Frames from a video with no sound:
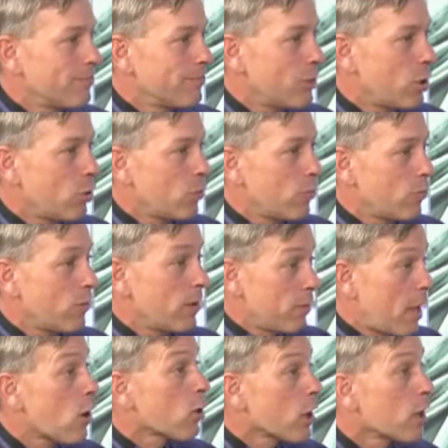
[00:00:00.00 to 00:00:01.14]
you know,
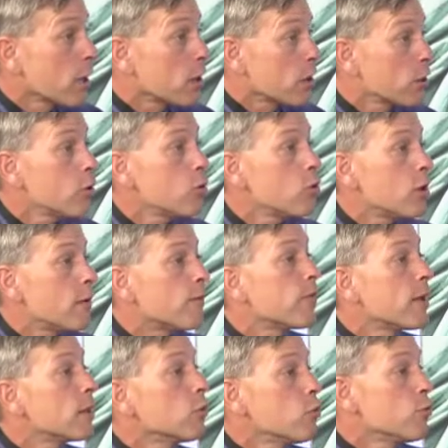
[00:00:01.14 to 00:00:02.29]
they're going to get sued if
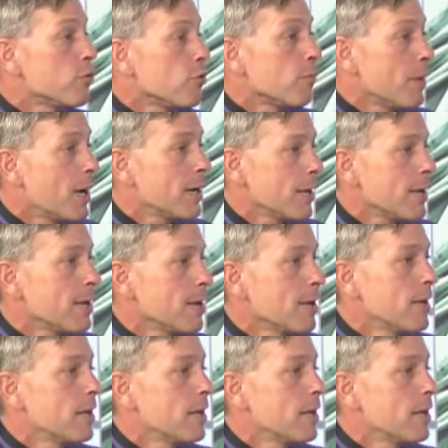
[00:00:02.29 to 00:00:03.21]
they lose your money,